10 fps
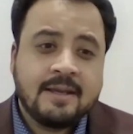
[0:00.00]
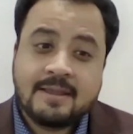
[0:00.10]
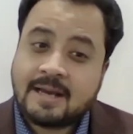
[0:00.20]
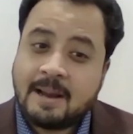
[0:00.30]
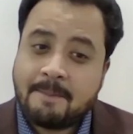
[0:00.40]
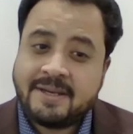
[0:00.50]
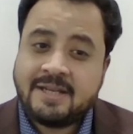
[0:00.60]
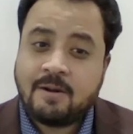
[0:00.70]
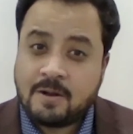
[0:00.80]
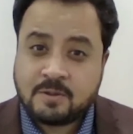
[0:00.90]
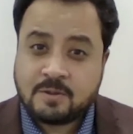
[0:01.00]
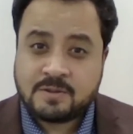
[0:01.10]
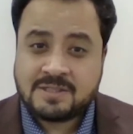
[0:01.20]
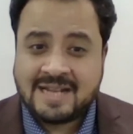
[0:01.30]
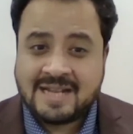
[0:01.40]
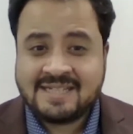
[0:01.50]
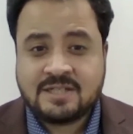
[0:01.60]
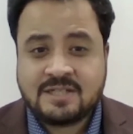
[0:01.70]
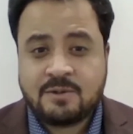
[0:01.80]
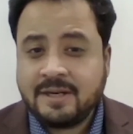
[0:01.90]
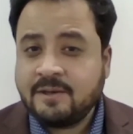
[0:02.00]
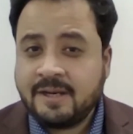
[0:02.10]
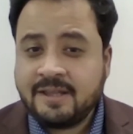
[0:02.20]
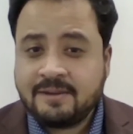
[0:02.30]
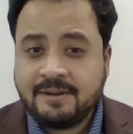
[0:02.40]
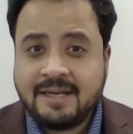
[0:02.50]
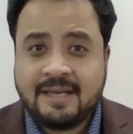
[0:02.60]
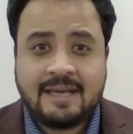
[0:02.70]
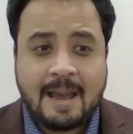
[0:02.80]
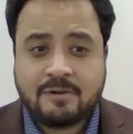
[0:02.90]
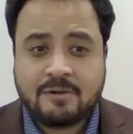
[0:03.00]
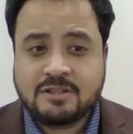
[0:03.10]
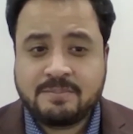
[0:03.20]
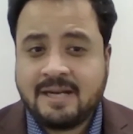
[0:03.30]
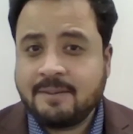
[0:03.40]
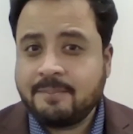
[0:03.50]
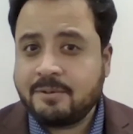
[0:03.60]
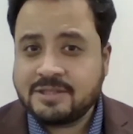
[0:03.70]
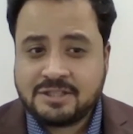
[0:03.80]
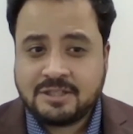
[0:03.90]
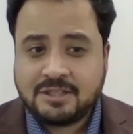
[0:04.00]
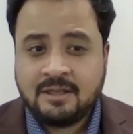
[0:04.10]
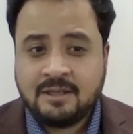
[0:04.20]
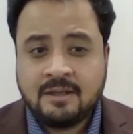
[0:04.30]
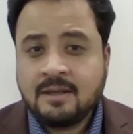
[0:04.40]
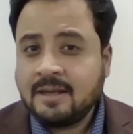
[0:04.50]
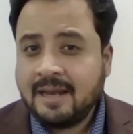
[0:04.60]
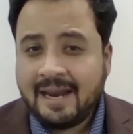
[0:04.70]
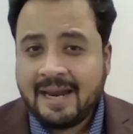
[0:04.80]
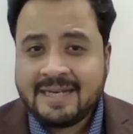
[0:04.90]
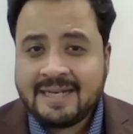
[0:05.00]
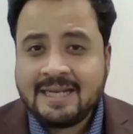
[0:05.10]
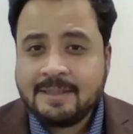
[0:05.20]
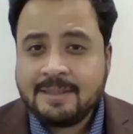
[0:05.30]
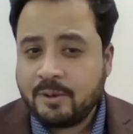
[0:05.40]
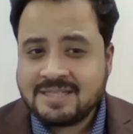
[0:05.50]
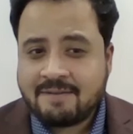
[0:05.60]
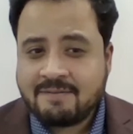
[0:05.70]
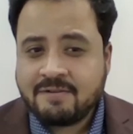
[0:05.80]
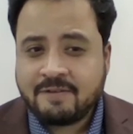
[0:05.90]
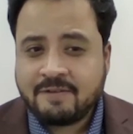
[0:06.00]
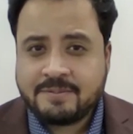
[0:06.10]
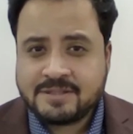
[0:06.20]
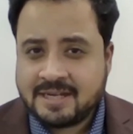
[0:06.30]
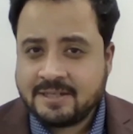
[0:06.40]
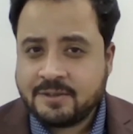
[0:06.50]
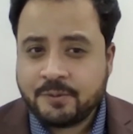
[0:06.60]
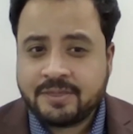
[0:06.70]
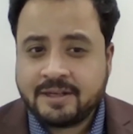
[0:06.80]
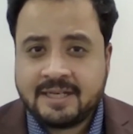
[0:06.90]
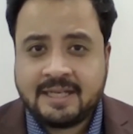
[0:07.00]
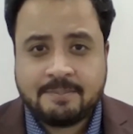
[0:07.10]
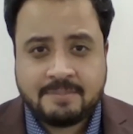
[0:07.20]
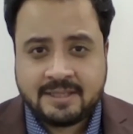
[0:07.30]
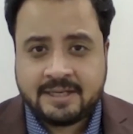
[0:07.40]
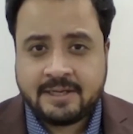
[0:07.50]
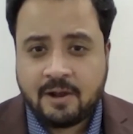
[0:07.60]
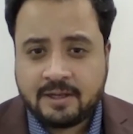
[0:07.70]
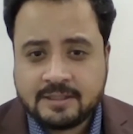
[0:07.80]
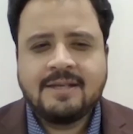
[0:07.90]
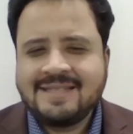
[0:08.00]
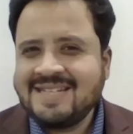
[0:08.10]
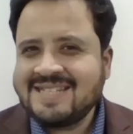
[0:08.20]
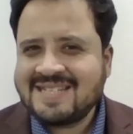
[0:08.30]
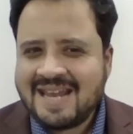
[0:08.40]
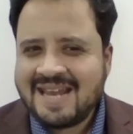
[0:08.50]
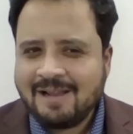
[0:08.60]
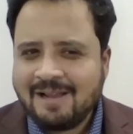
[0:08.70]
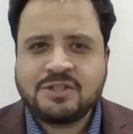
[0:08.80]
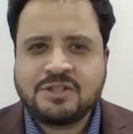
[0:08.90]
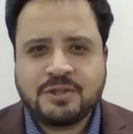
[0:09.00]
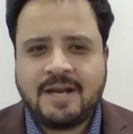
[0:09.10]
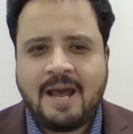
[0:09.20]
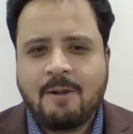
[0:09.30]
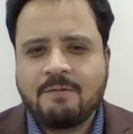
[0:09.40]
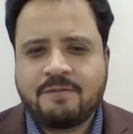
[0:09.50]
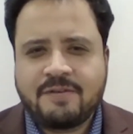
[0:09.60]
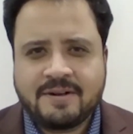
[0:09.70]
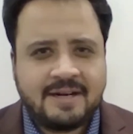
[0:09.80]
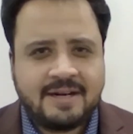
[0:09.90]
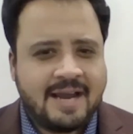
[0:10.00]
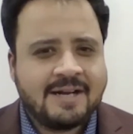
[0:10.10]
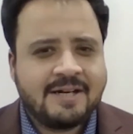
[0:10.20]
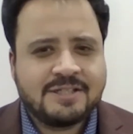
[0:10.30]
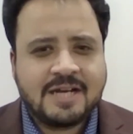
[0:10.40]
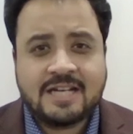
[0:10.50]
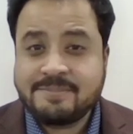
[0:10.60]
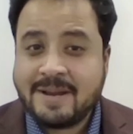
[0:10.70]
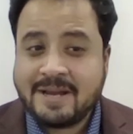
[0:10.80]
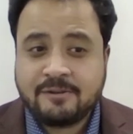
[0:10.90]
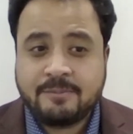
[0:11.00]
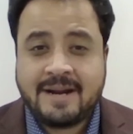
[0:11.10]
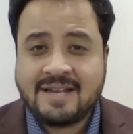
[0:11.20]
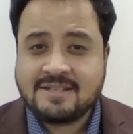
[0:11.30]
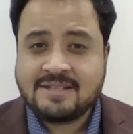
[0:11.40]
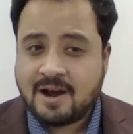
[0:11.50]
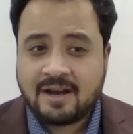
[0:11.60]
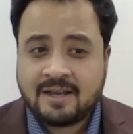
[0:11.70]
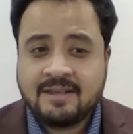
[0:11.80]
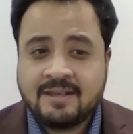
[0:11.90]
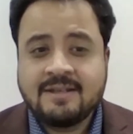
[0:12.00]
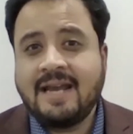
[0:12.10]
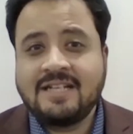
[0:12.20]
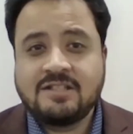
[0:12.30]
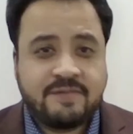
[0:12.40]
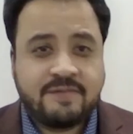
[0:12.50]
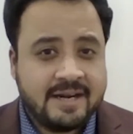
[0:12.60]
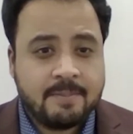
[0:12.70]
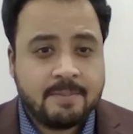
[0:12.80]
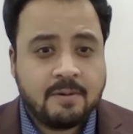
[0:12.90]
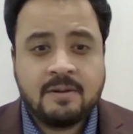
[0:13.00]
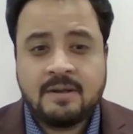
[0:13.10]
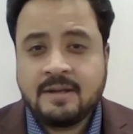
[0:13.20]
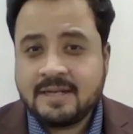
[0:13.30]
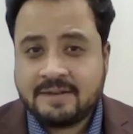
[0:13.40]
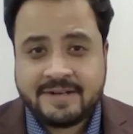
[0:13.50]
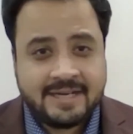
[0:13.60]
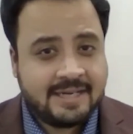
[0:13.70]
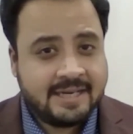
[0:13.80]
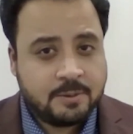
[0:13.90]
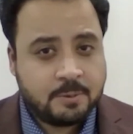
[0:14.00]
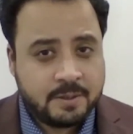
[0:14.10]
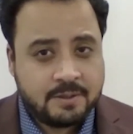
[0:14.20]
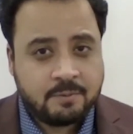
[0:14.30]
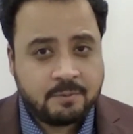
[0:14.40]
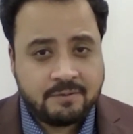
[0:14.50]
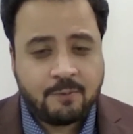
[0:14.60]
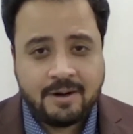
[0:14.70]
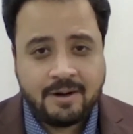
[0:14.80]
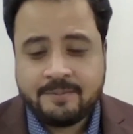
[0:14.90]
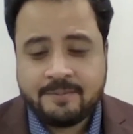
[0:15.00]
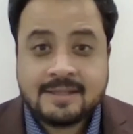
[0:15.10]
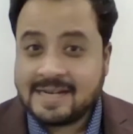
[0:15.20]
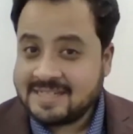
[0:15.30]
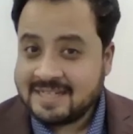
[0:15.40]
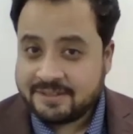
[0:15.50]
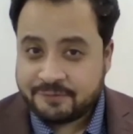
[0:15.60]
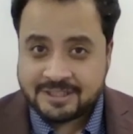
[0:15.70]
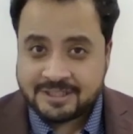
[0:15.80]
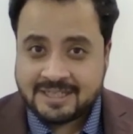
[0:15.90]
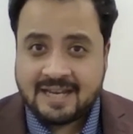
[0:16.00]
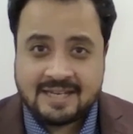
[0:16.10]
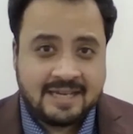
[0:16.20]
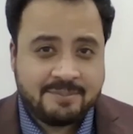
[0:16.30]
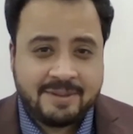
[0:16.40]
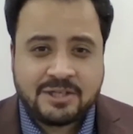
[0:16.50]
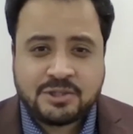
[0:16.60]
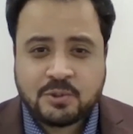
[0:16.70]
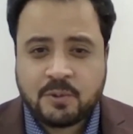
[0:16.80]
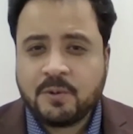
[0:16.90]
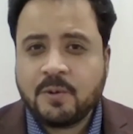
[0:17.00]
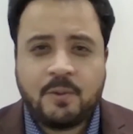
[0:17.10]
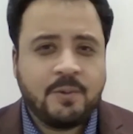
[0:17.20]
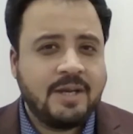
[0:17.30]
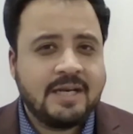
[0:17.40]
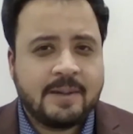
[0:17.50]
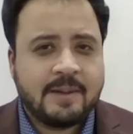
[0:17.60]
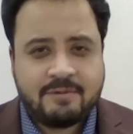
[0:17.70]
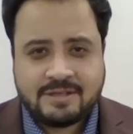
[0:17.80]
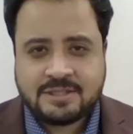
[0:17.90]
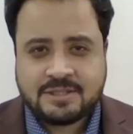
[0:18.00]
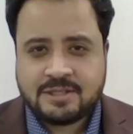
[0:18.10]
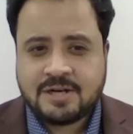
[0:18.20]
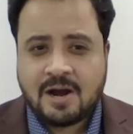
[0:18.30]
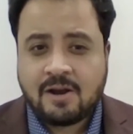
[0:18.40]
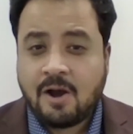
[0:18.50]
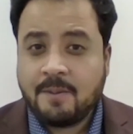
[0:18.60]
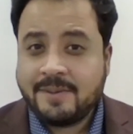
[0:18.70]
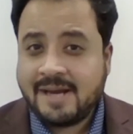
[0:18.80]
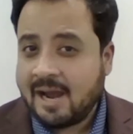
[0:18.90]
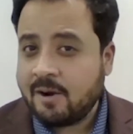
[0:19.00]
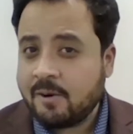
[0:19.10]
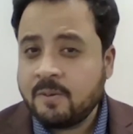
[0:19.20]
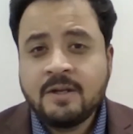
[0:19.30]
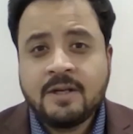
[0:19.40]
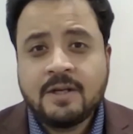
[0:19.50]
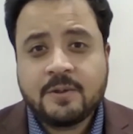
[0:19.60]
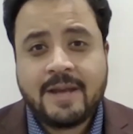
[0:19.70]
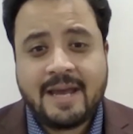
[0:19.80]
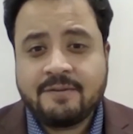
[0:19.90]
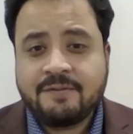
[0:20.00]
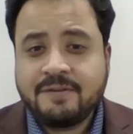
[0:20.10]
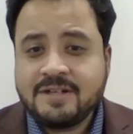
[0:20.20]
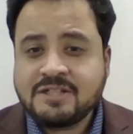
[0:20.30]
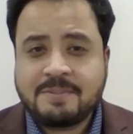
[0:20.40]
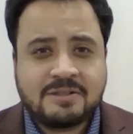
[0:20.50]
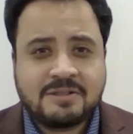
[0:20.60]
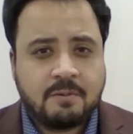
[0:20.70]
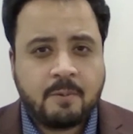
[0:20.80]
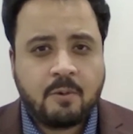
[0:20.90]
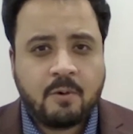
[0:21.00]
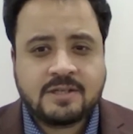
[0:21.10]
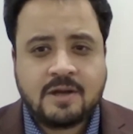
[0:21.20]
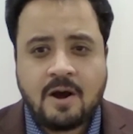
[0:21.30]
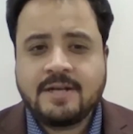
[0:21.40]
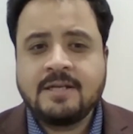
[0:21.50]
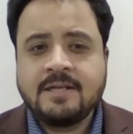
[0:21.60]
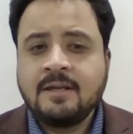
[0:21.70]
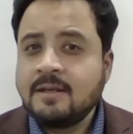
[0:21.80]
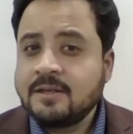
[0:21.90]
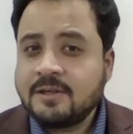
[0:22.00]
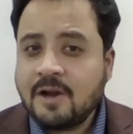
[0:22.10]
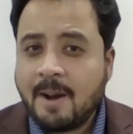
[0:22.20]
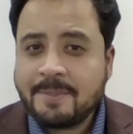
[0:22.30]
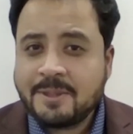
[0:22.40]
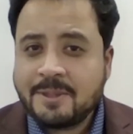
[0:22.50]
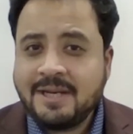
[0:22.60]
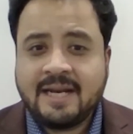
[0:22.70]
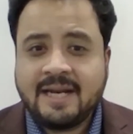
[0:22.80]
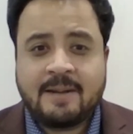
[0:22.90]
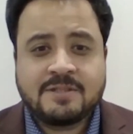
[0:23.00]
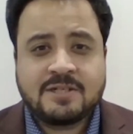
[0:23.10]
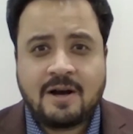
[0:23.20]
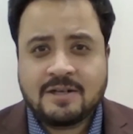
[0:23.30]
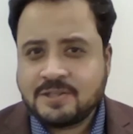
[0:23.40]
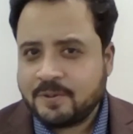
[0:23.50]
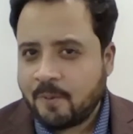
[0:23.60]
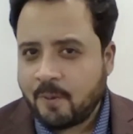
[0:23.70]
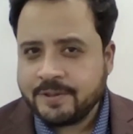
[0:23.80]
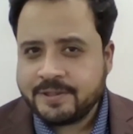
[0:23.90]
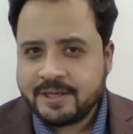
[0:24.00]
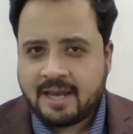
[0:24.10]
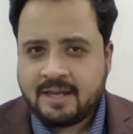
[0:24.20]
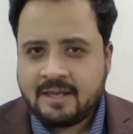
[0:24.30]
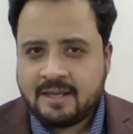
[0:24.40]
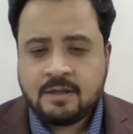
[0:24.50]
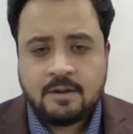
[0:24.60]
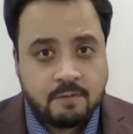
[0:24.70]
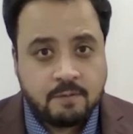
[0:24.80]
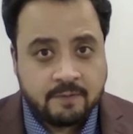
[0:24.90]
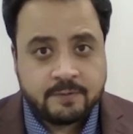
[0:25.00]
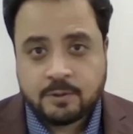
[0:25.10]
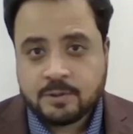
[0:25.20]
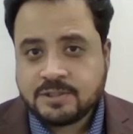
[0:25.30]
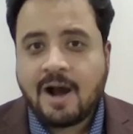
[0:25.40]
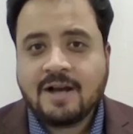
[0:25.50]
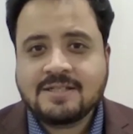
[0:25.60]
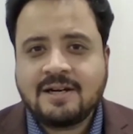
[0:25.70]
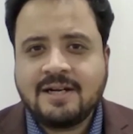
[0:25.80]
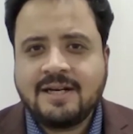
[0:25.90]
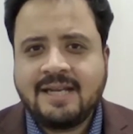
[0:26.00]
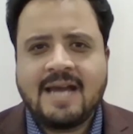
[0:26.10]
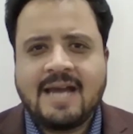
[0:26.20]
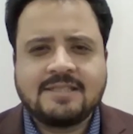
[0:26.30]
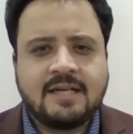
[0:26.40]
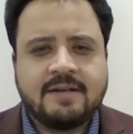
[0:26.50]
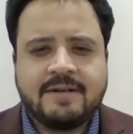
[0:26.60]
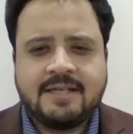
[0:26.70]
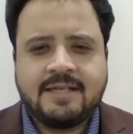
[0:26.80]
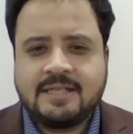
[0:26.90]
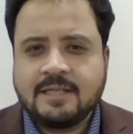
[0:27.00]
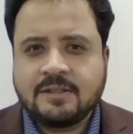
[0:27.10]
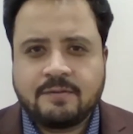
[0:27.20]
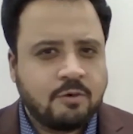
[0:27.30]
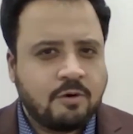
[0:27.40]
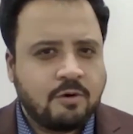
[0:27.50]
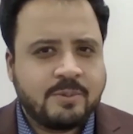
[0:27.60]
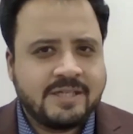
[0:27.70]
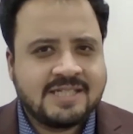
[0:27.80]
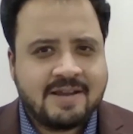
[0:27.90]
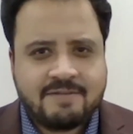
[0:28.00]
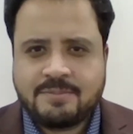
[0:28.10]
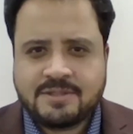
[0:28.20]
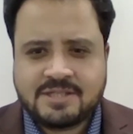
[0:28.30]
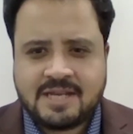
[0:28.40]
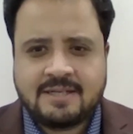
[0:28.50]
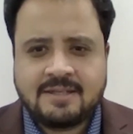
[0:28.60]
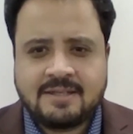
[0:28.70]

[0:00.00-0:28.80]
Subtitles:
The company also slashed its 2023 capital spending projection 18.75% to $13 billion. These tailwinds should help further energize Petrobras stock and its variable dividend in 2024. That's it for today, and make sure to go to incomeinvestors.com now to get our free special reports on top 3 income stocks to own today. One of those stocks currently has a dividend yield of 12.7%.